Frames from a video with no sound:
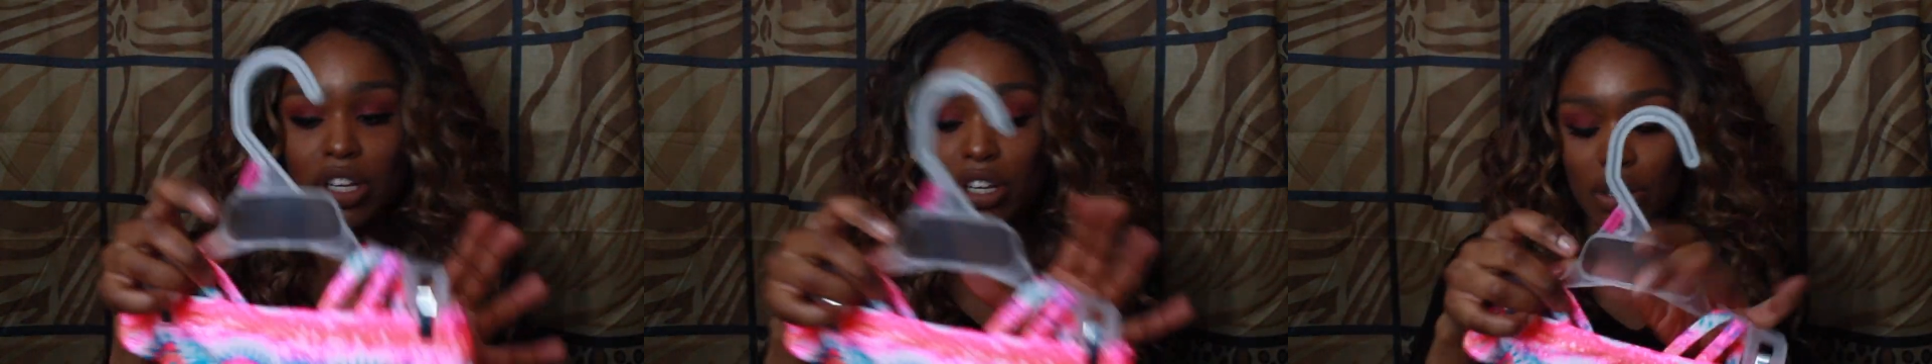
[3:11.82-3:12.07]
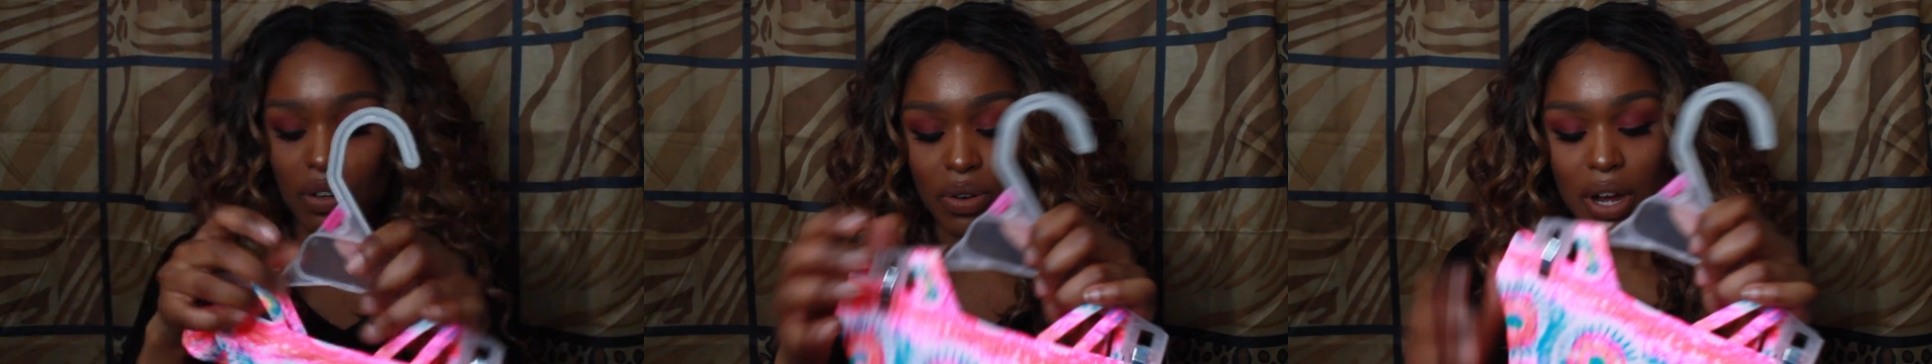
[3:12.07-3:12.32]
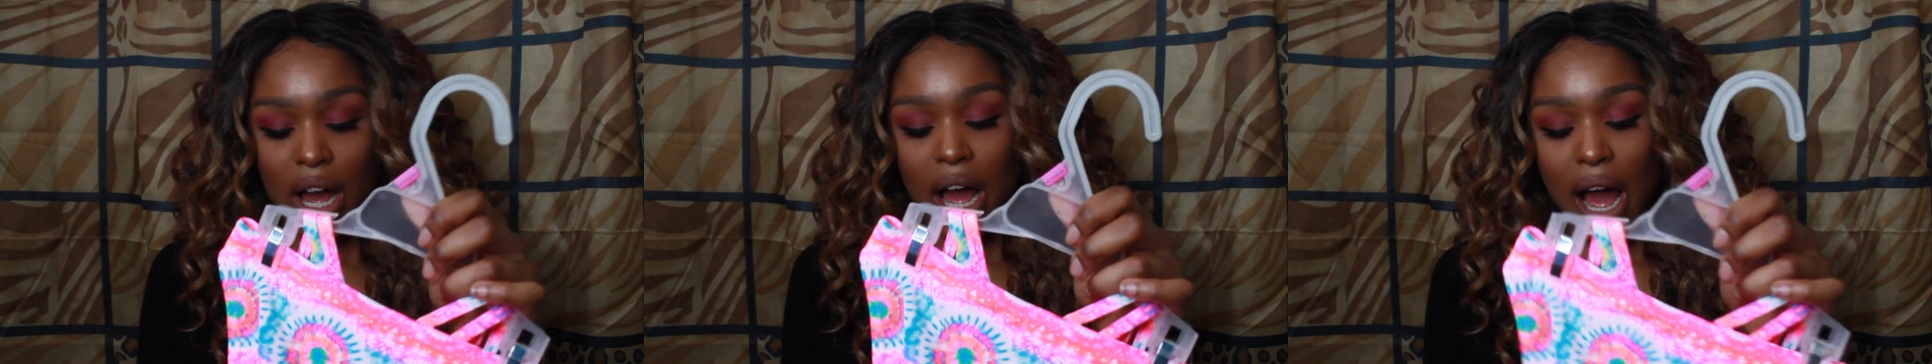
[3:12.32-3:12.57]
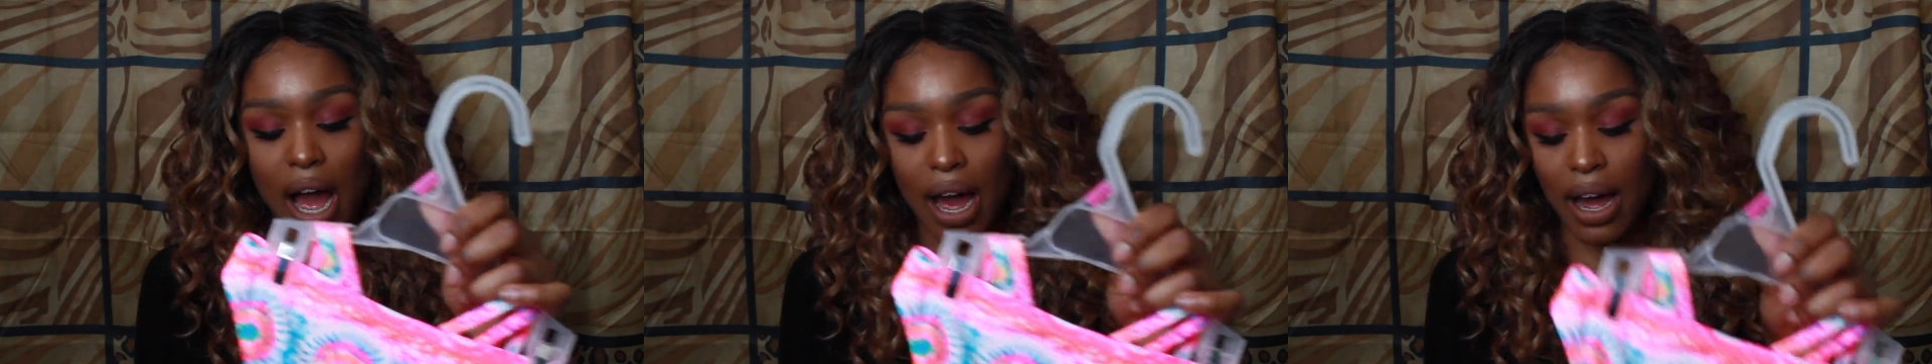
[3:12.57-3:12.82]
cute.
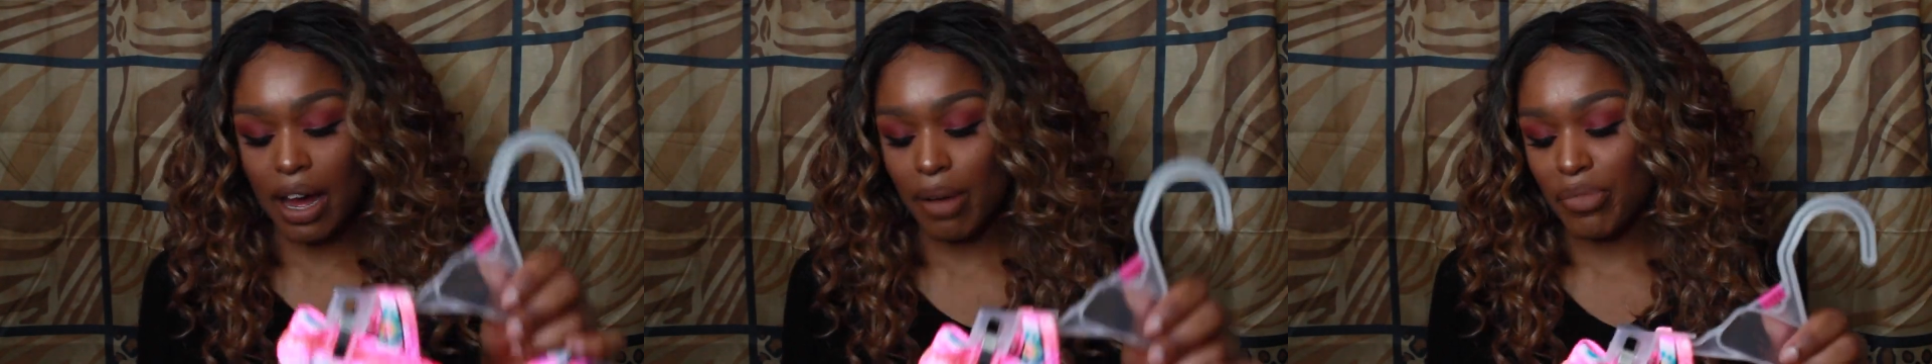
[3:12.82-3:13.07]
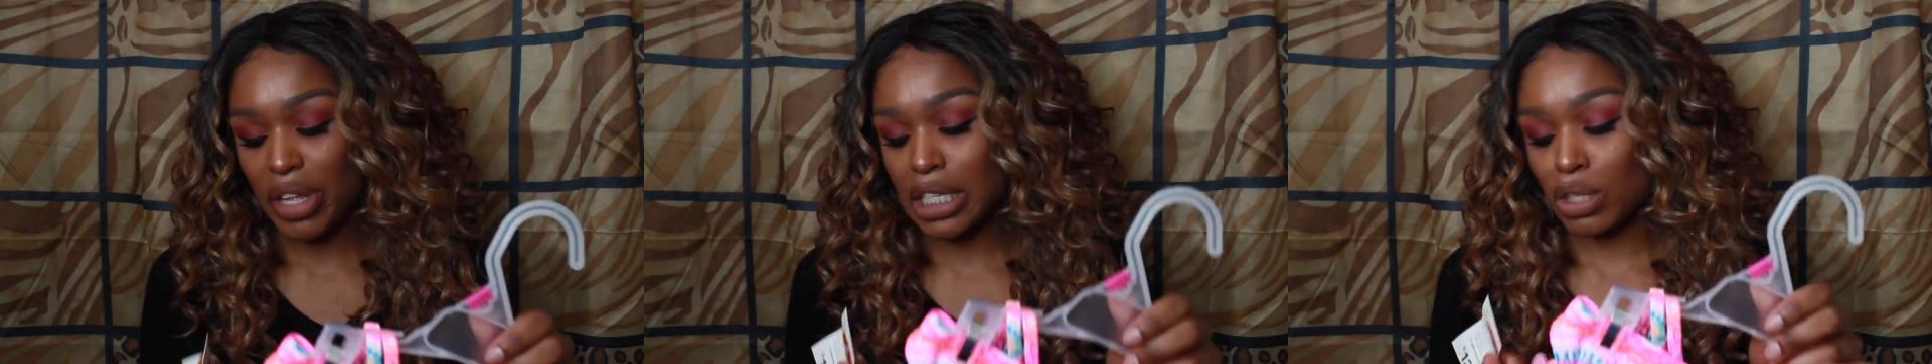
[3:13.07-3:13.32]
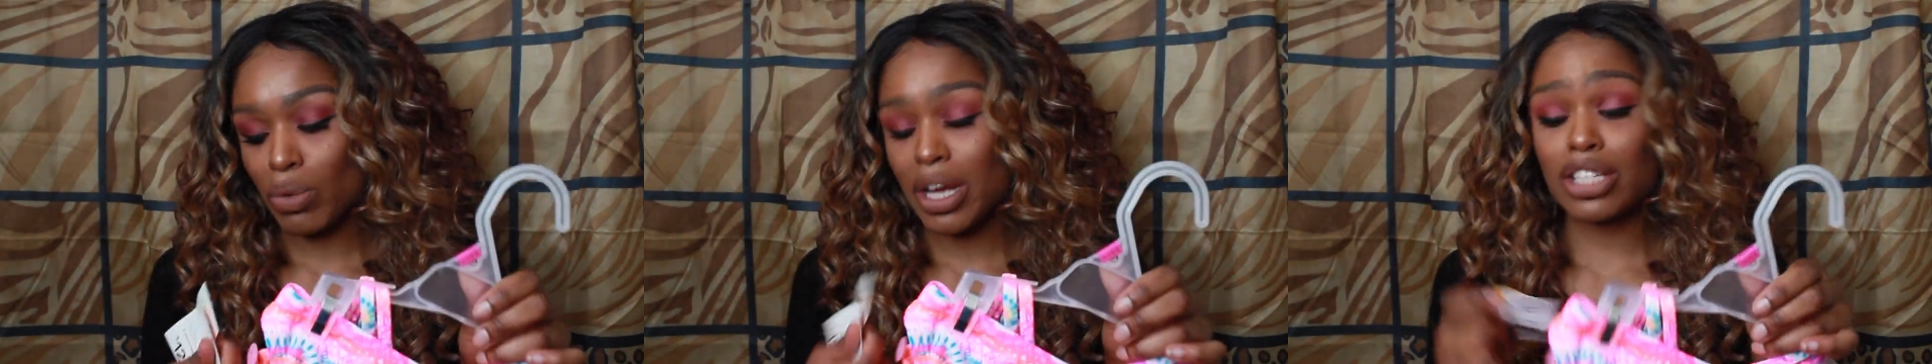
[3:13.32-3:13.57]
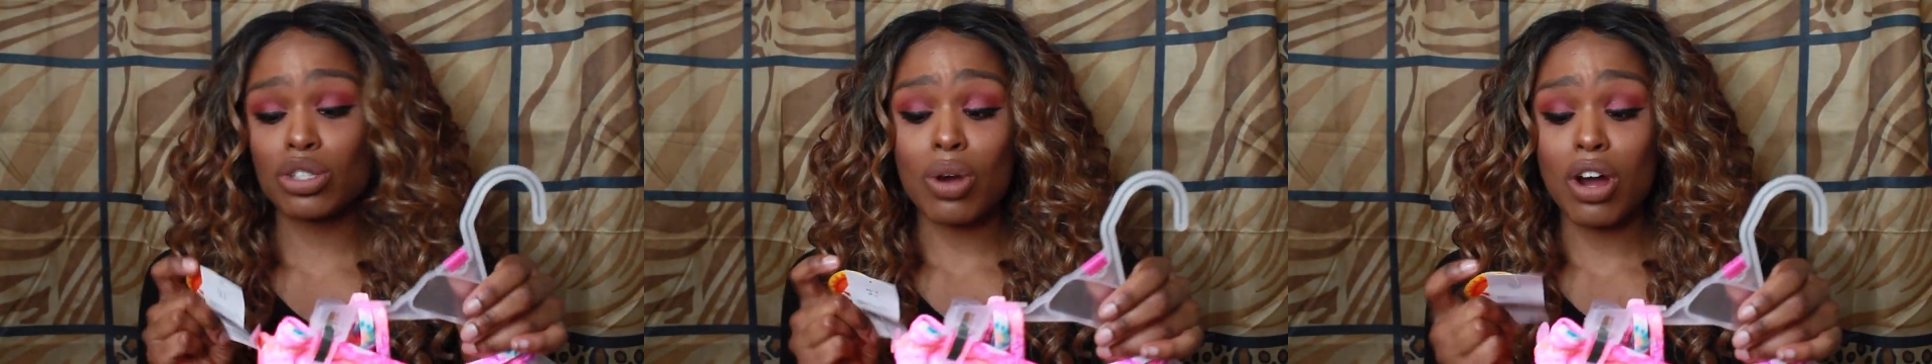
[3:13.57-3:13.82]
Um, this
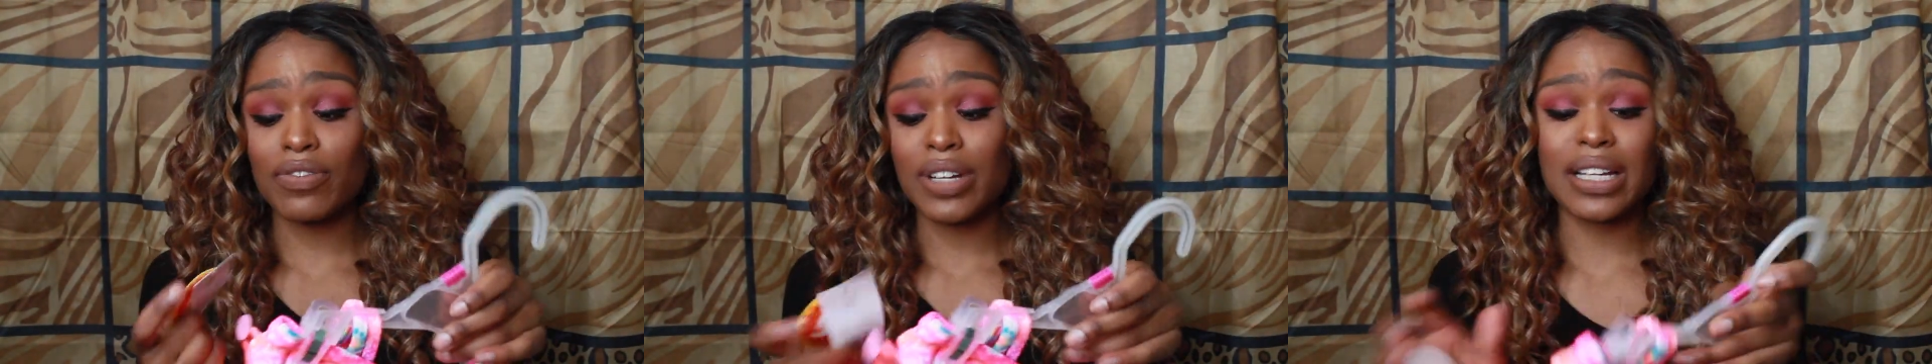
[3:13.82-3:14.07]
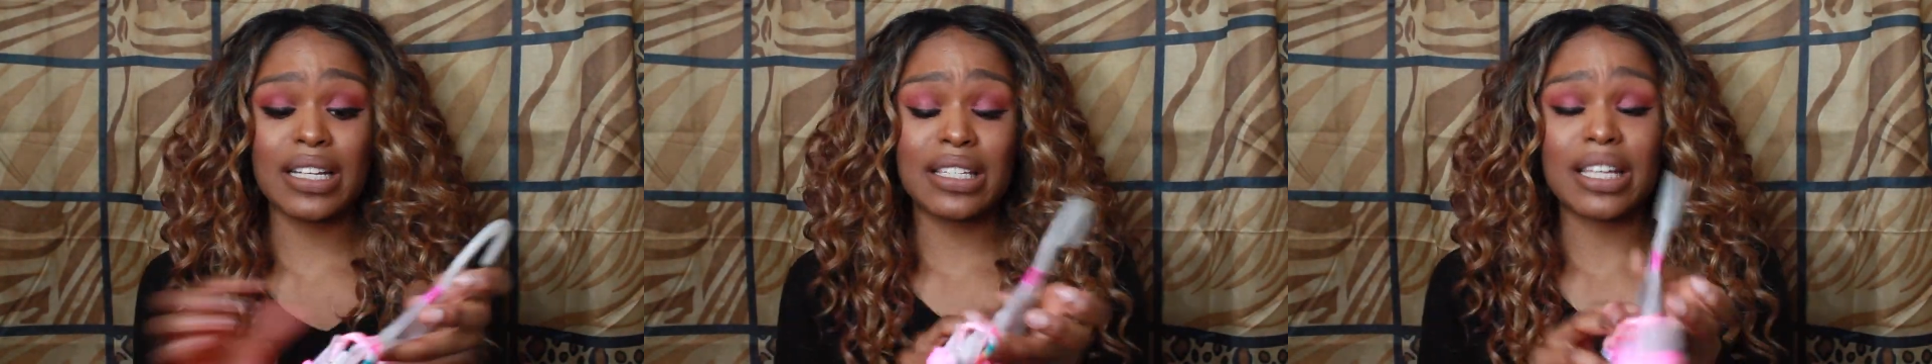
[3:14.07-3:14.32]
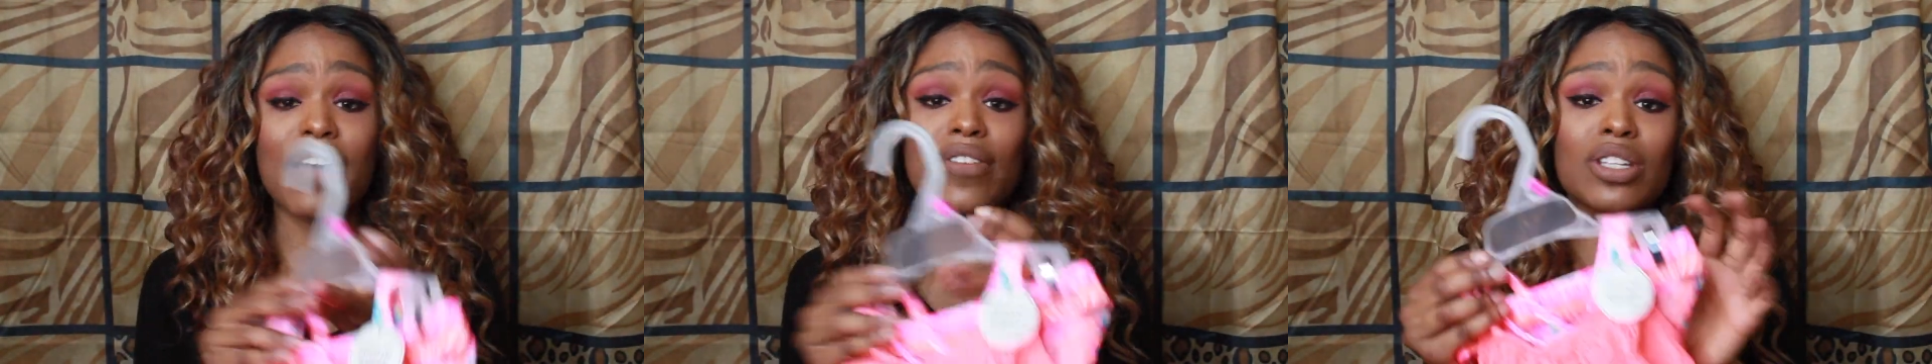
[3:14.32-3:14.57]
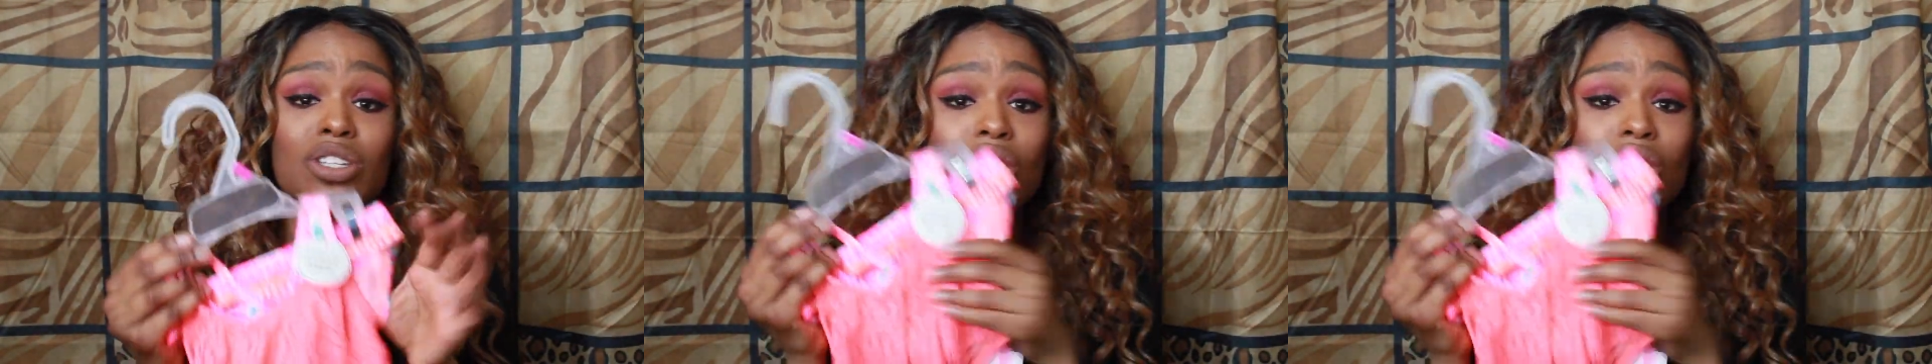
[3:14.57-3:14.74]
was $12.97,